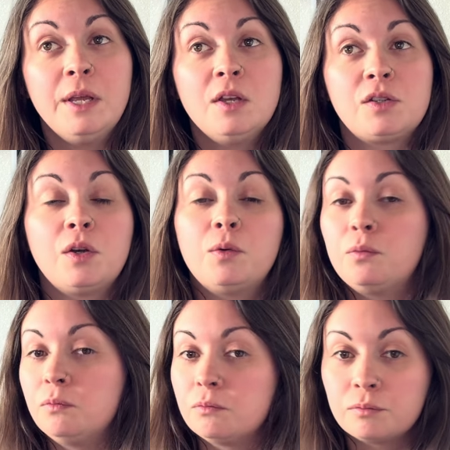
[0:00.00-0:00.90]
So
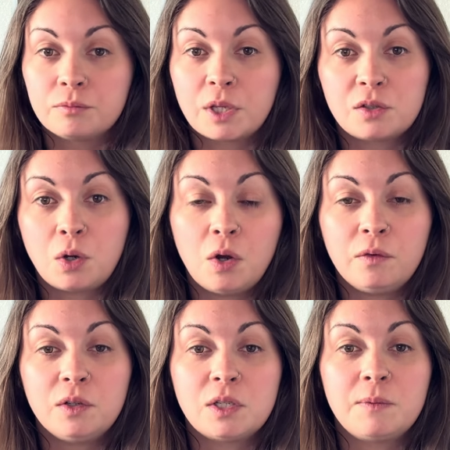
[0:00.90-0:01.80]
let's go
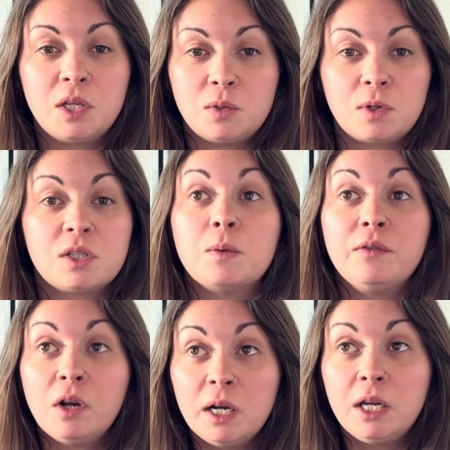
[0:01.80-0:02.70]
over some of these words that we've
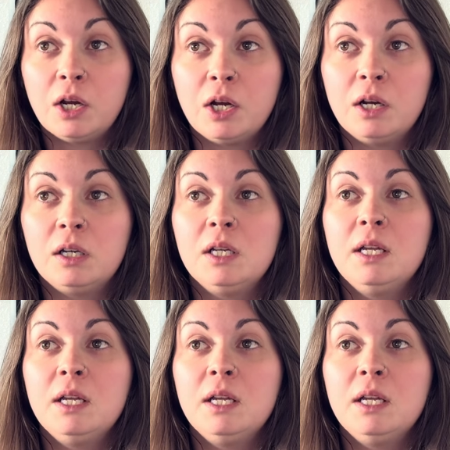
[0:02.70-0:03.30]
already heard,